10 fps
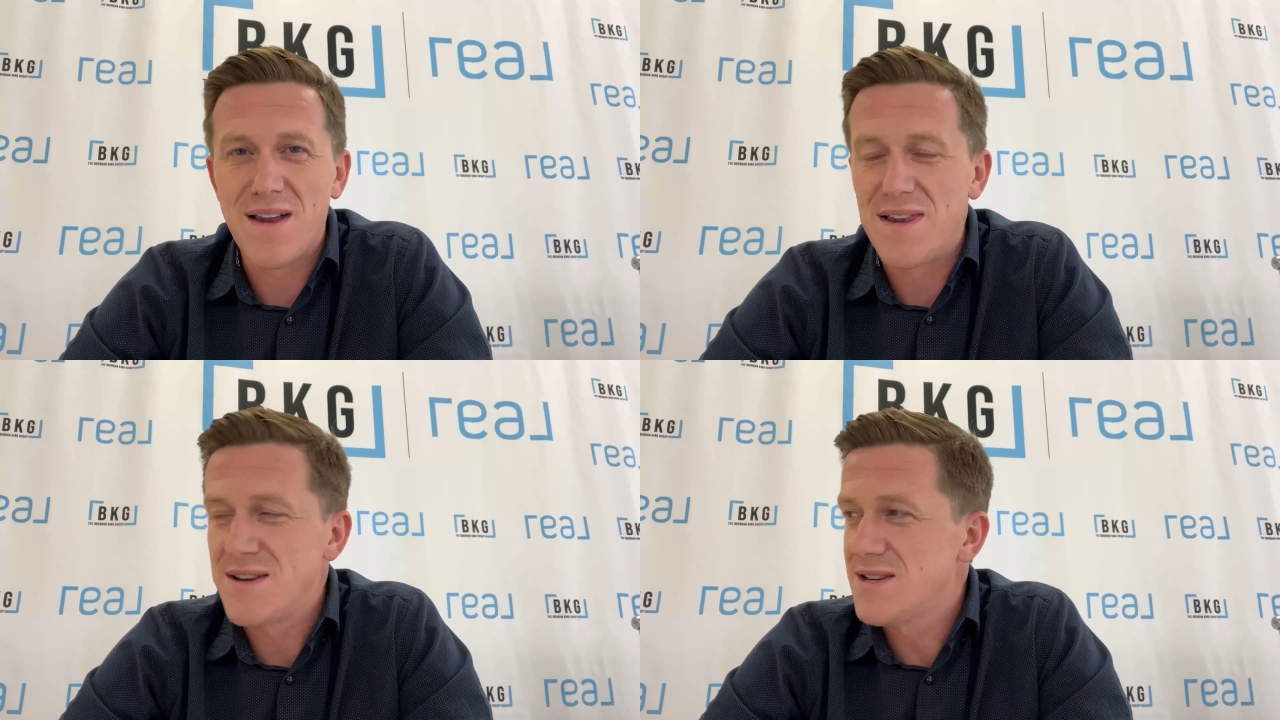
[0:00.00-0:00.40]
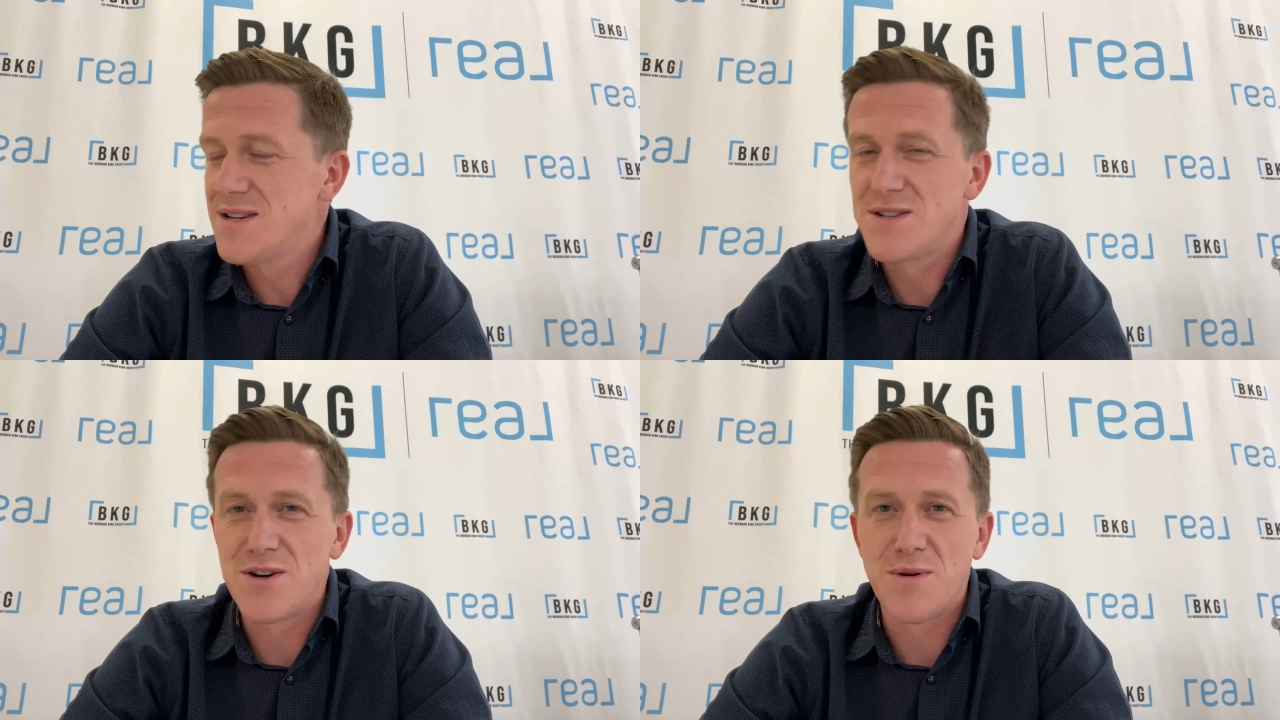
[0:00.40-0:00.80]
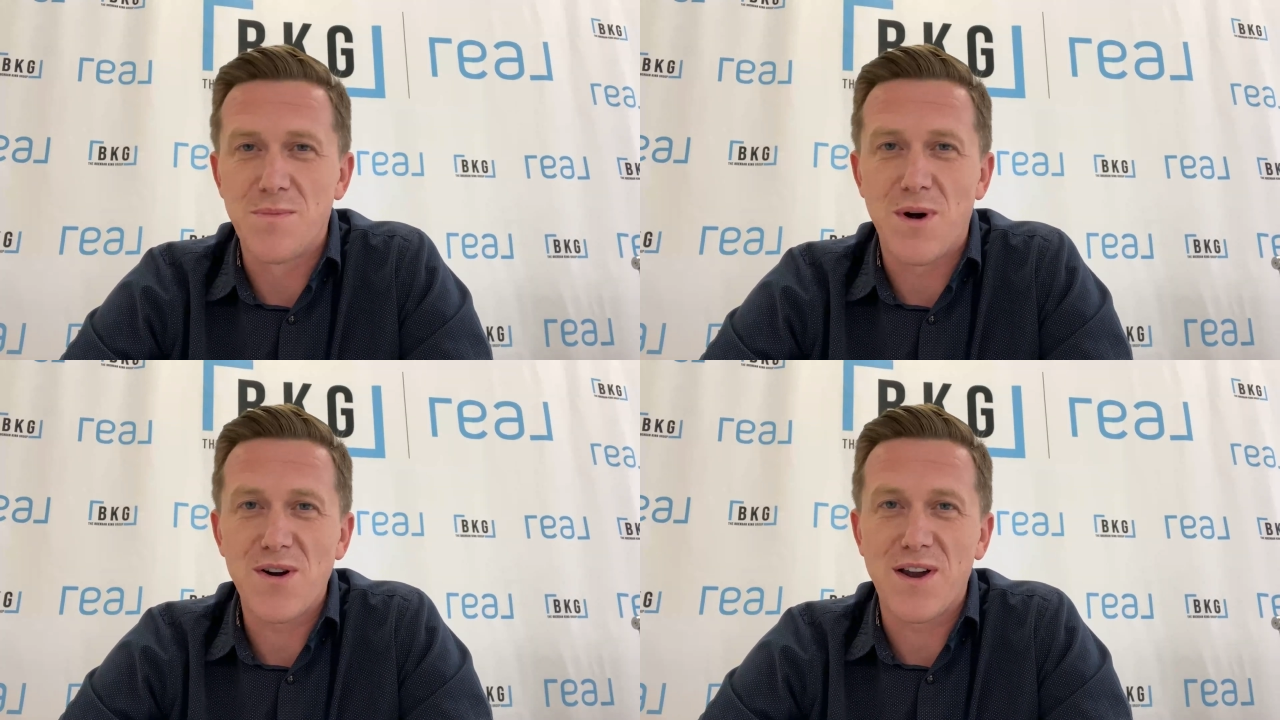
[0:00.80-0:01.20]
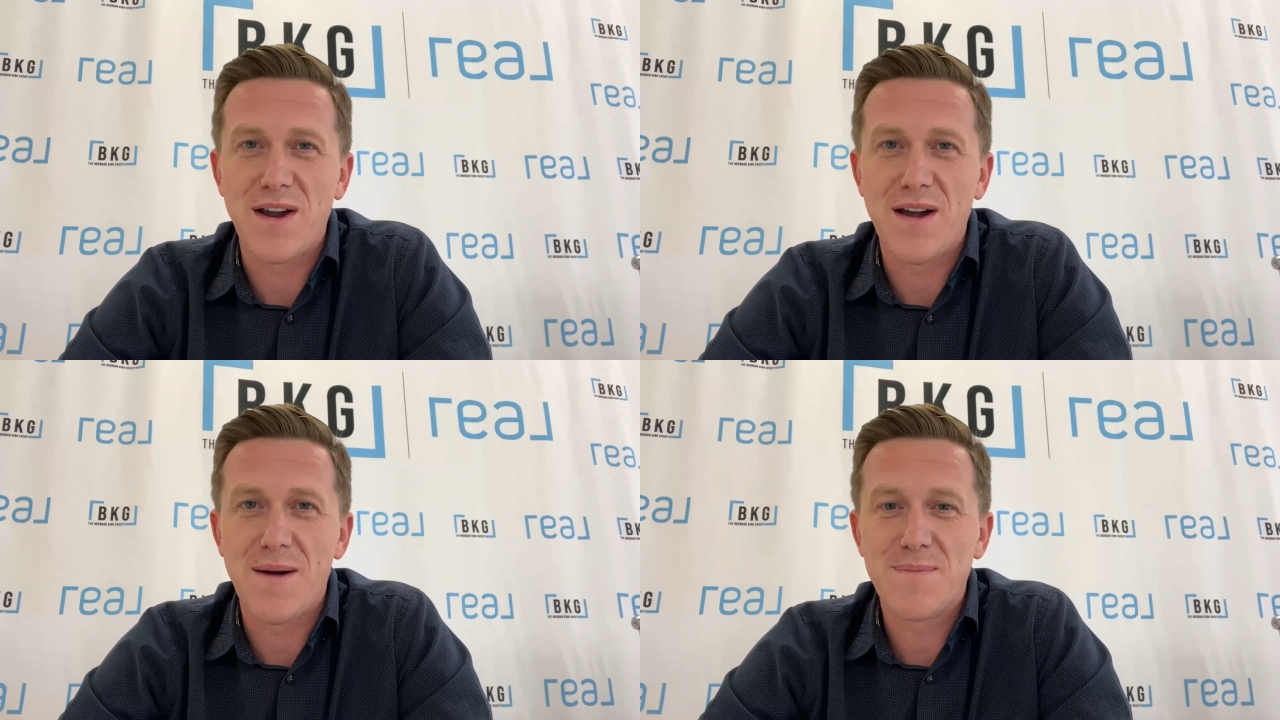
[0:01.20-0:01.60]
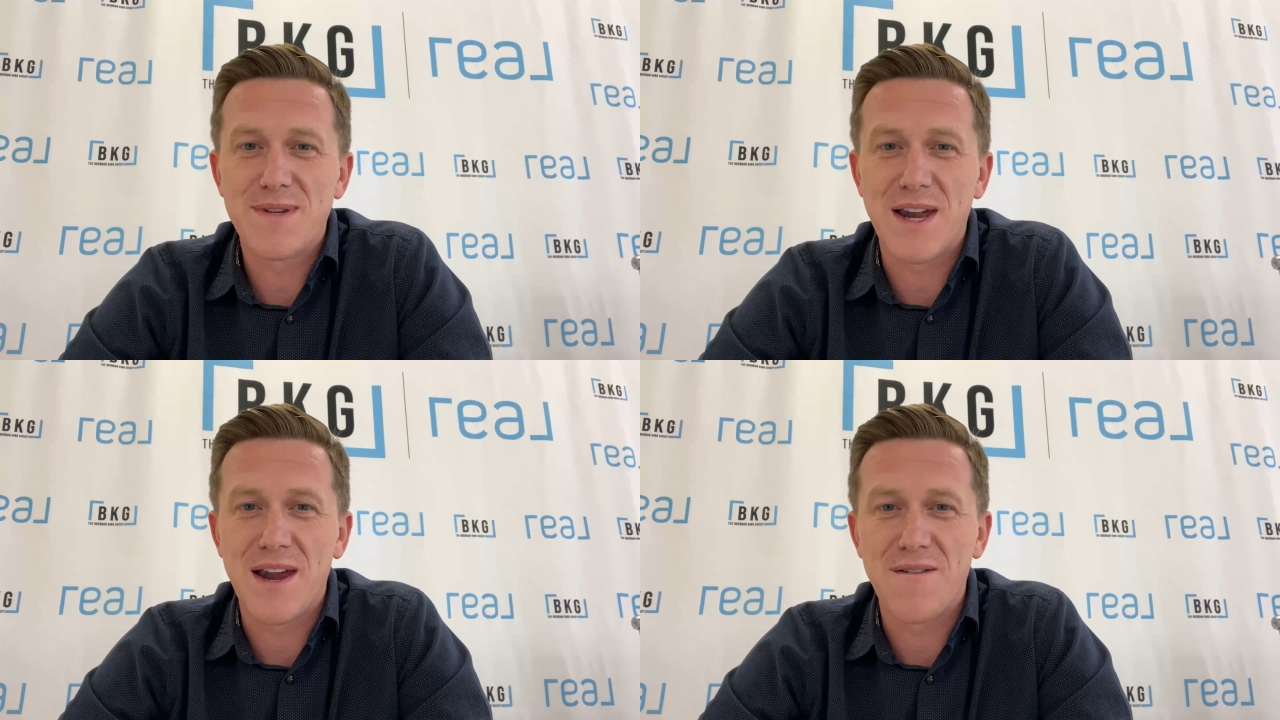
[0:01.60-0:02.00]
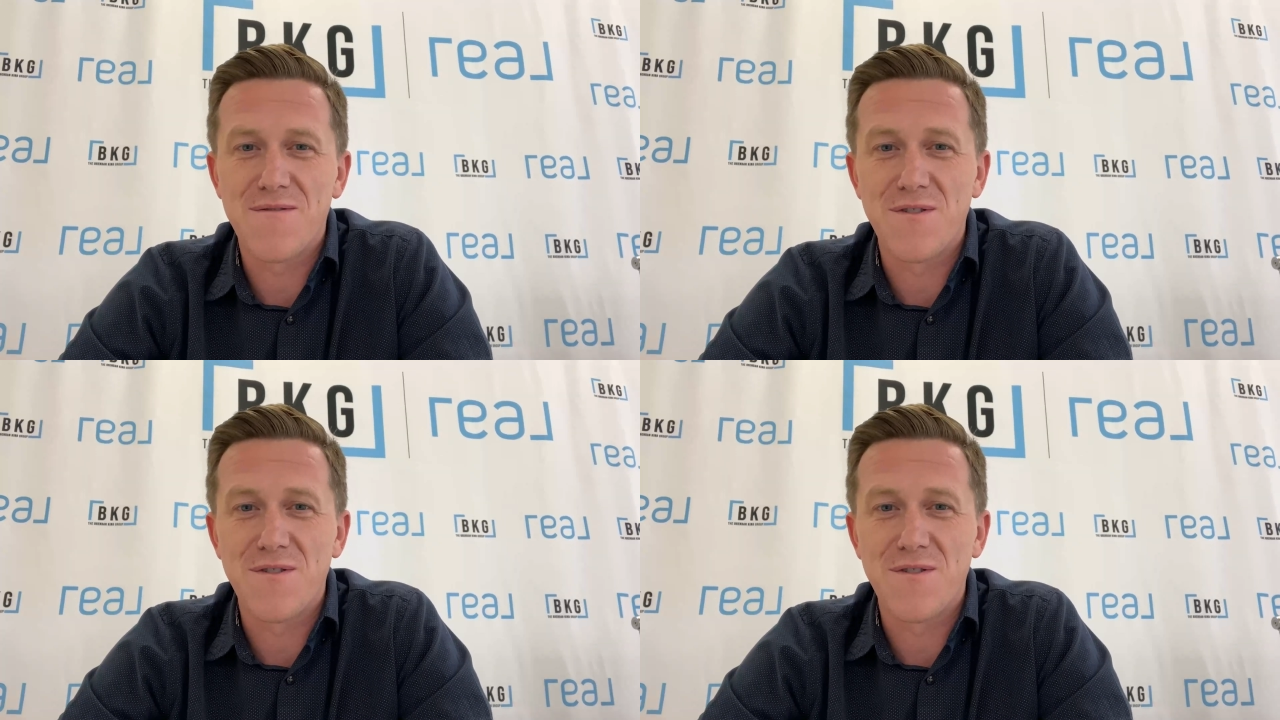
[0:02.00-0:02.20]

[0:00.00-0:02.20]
and this is your market update